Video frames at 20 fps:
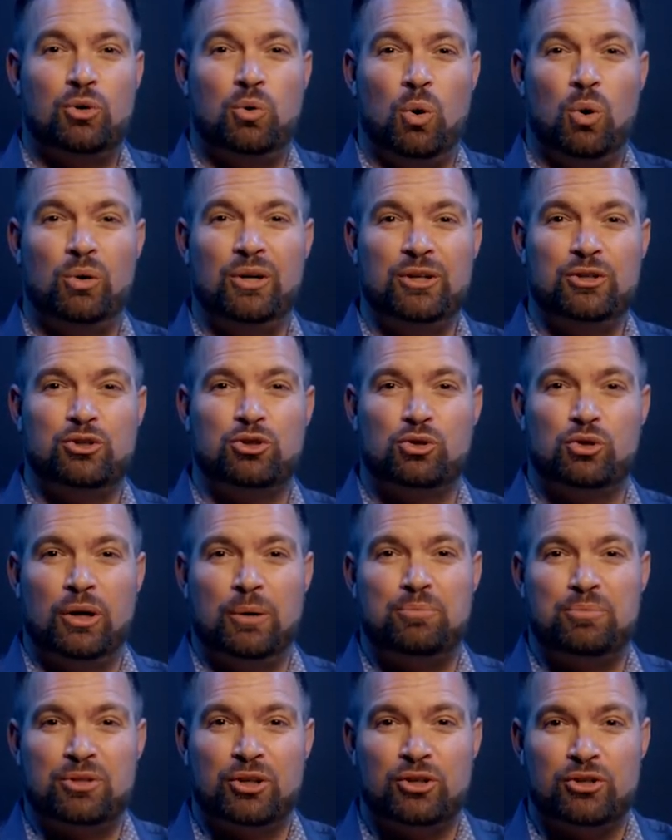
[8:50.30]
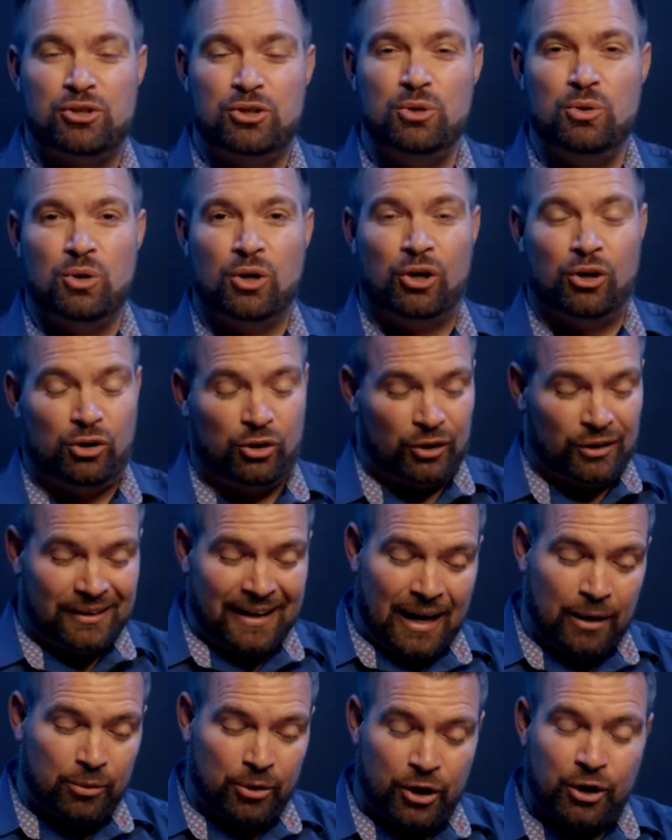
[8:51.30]
quoted scripture to her, or
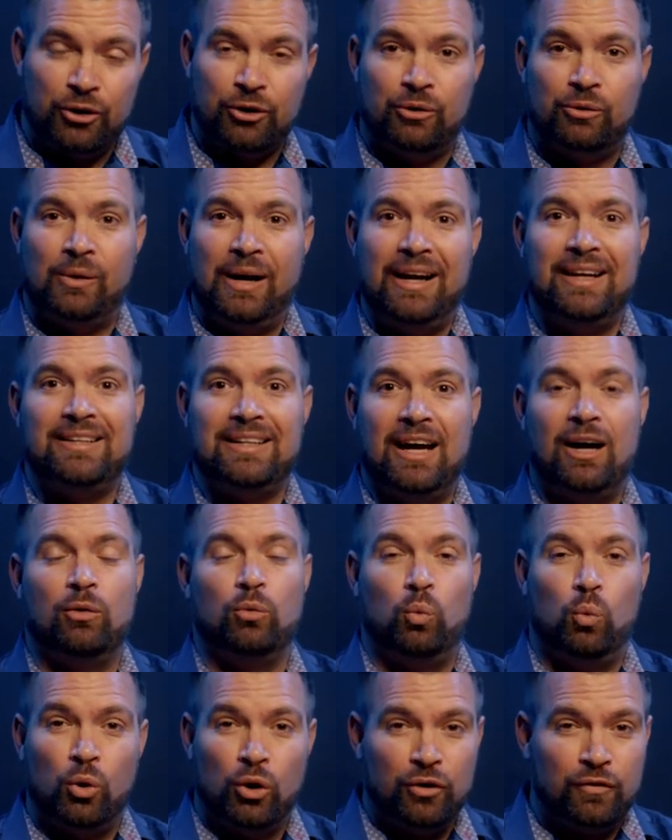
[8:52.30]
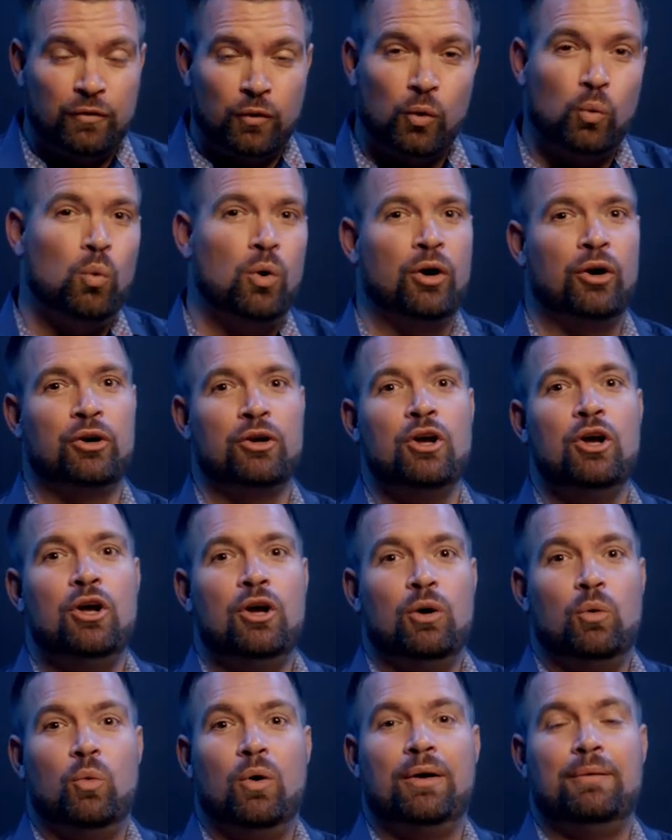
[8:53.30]
allowed her to write down word for word
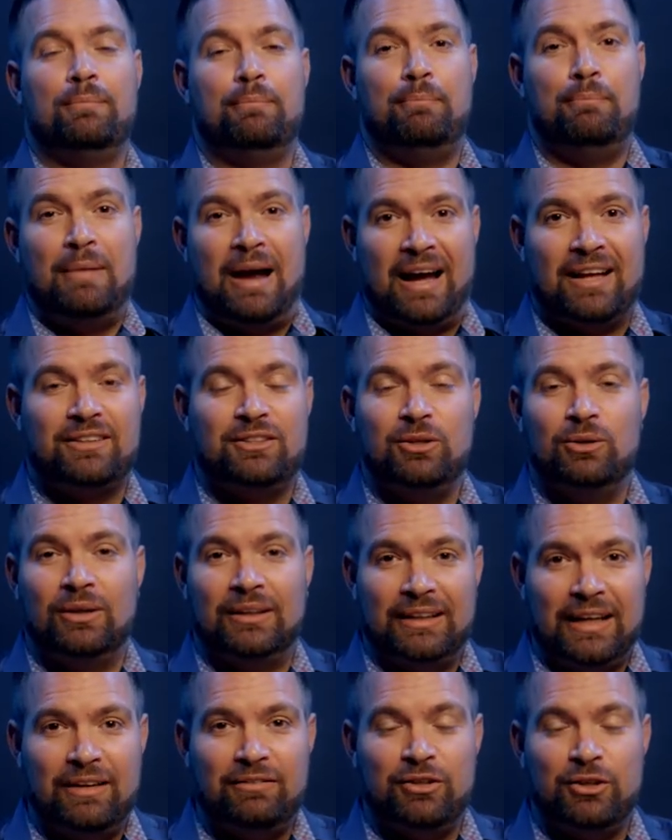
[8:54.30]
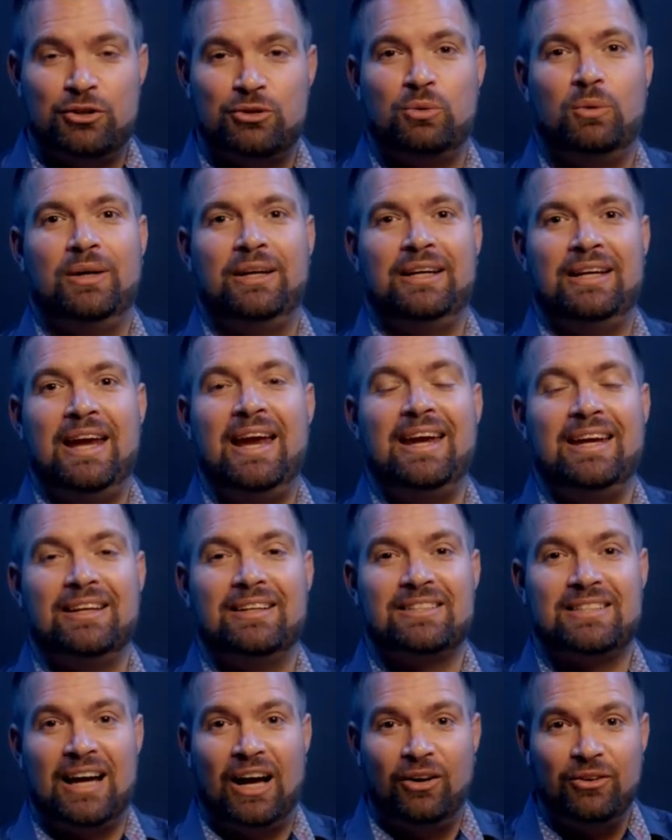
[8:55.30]
what Matthew 11
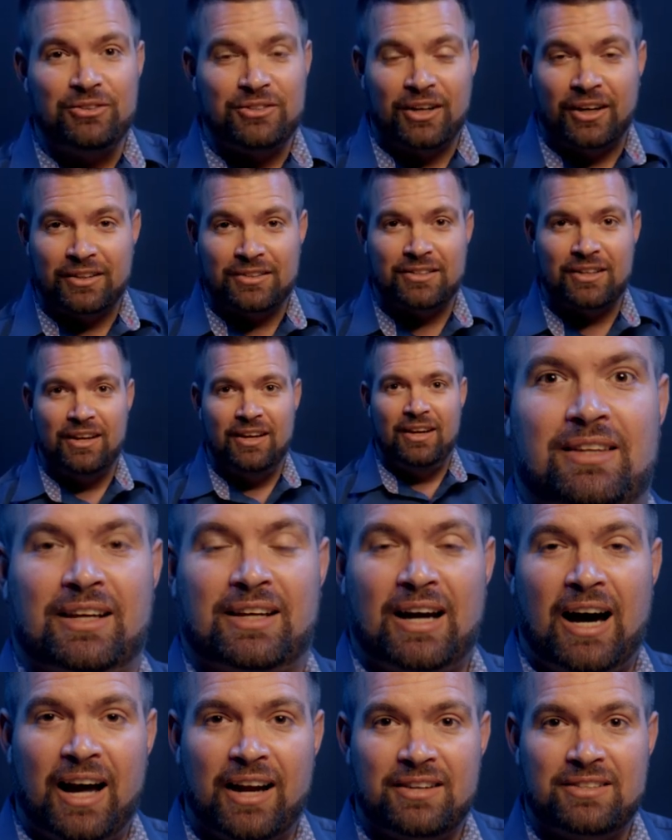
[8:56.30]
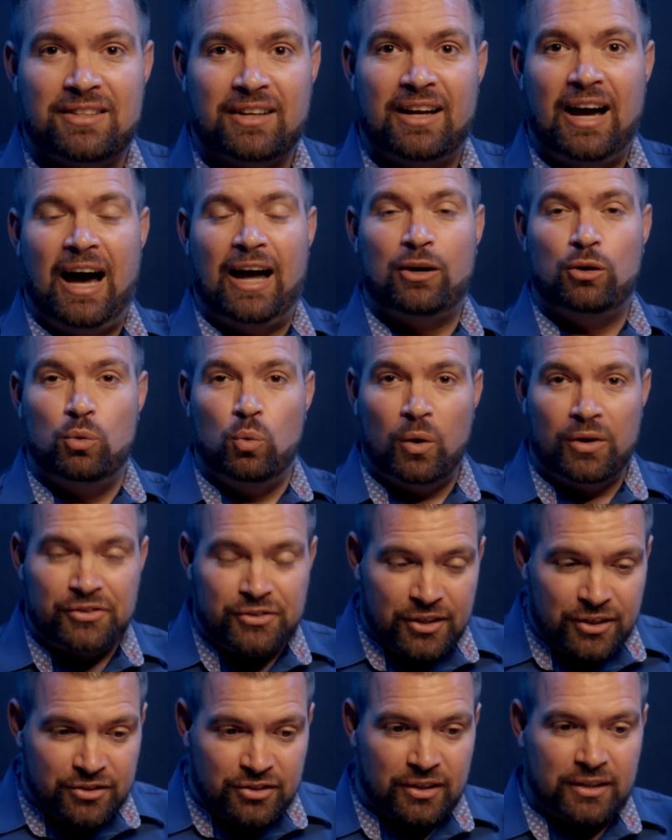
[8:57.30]
28 tells us that God is the God who
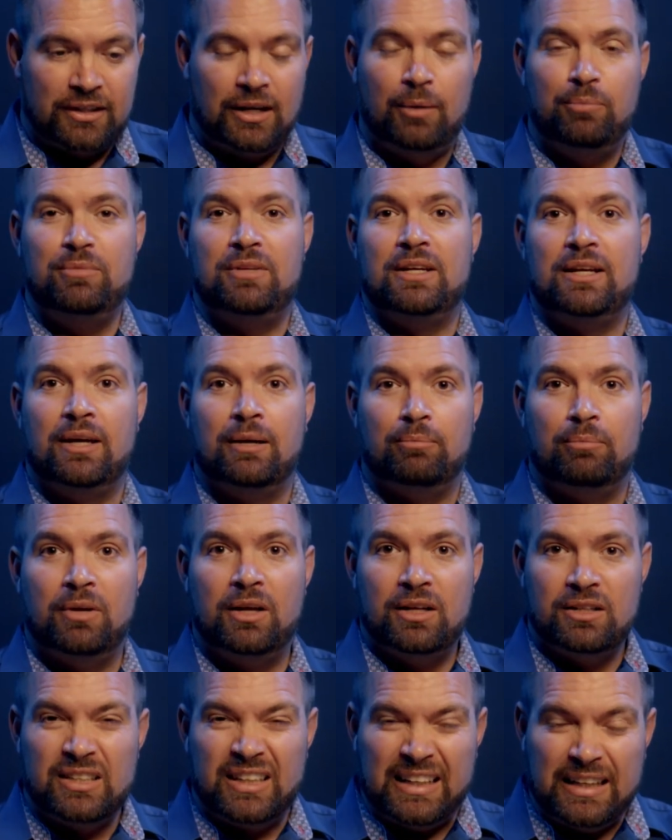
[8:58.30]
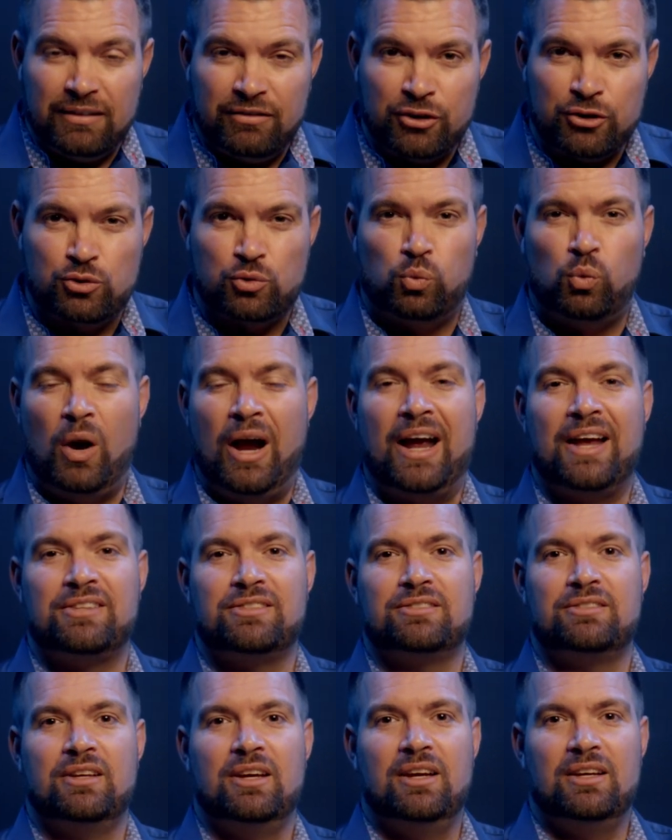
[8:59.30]
wants us to come to Him, to give us
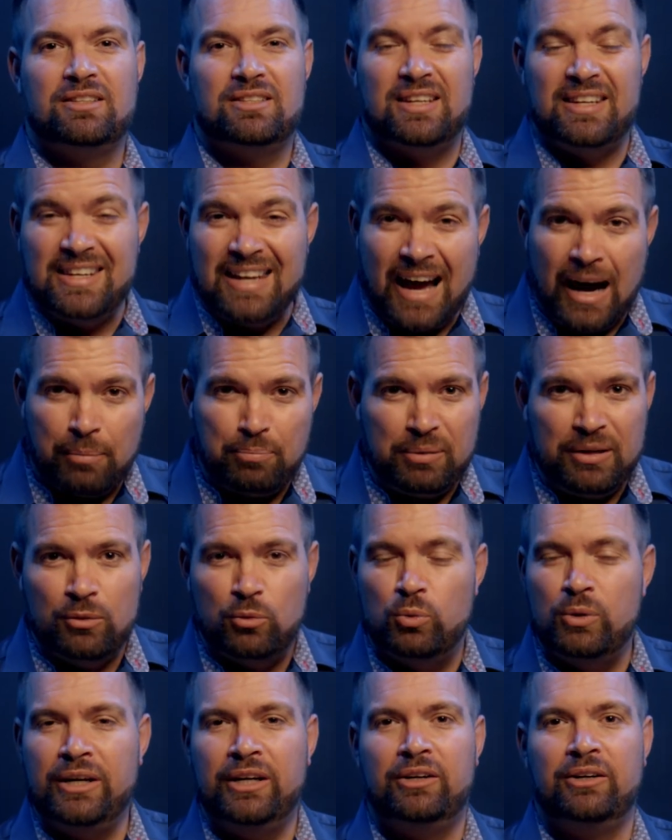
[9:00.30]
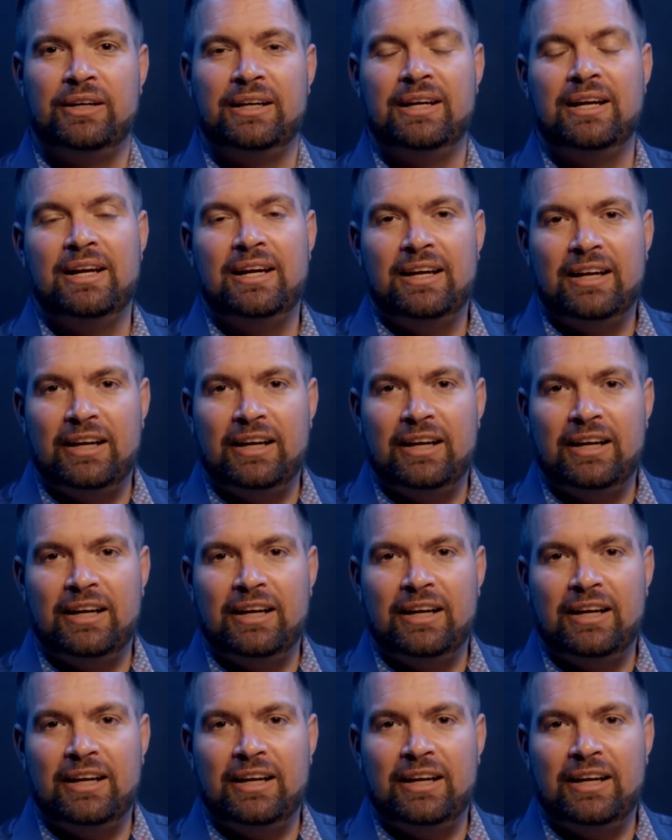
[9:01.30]
rest, to not be weary.